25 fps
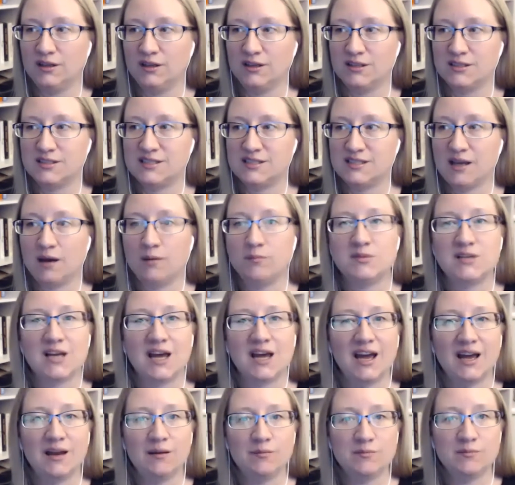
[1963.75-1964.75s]

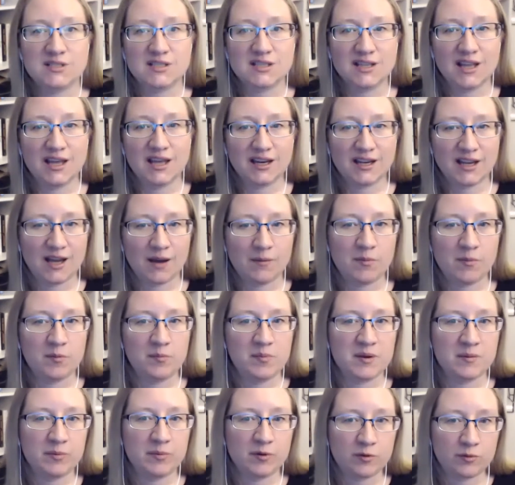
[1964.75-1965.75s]
sometimes let a couple
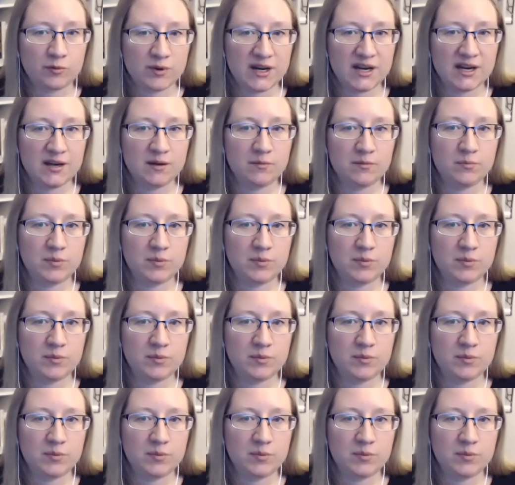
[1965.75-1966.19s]
people read it,